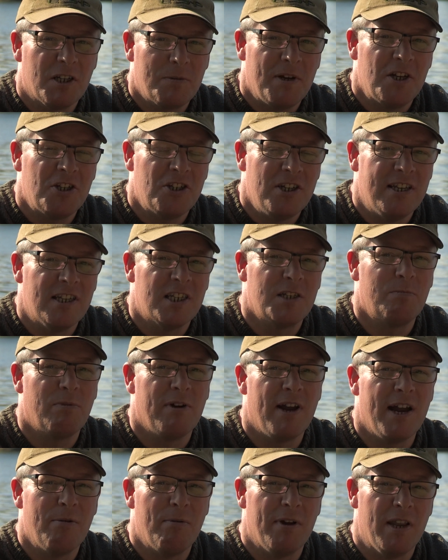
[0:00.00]
especially in the
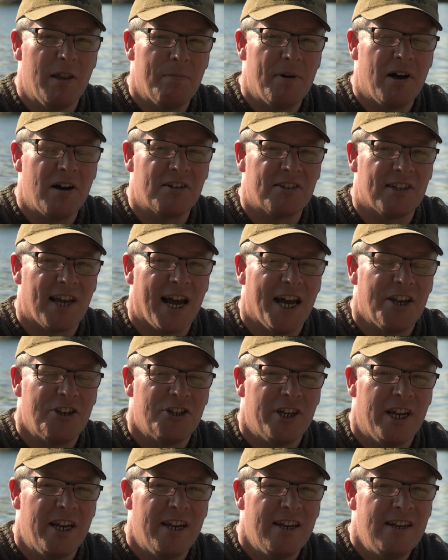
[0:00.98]
spring when the bugs are
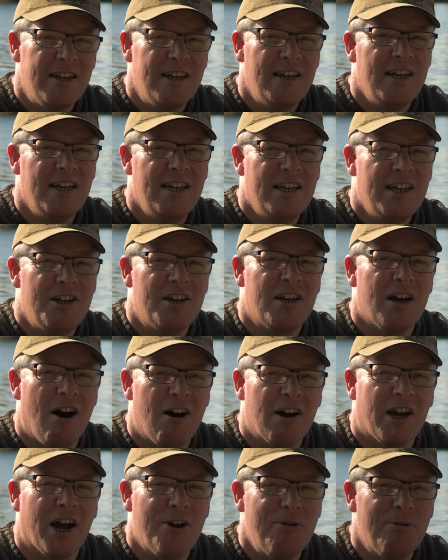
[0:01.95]
hatching, you
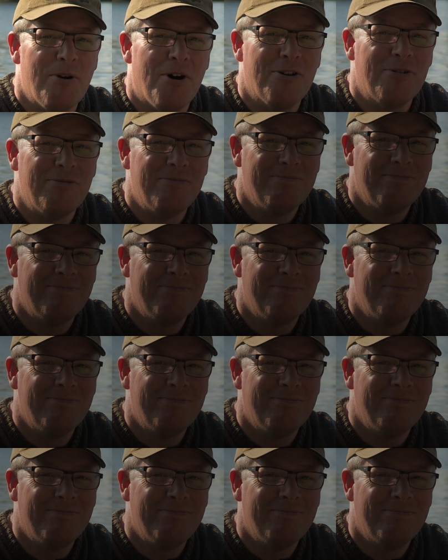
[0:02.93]
can't go wrong.